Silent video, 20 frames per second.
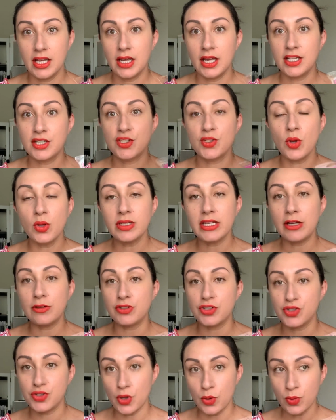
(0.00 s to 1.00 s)
sold out
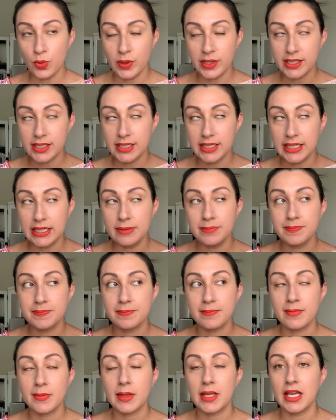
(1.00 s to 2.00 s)
so quickly
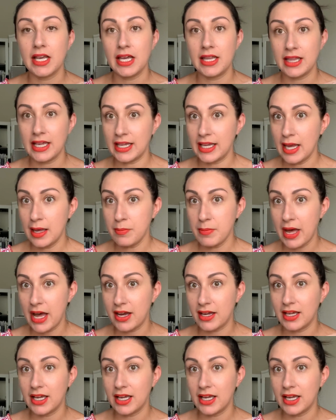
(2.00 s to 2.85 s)
and then came back.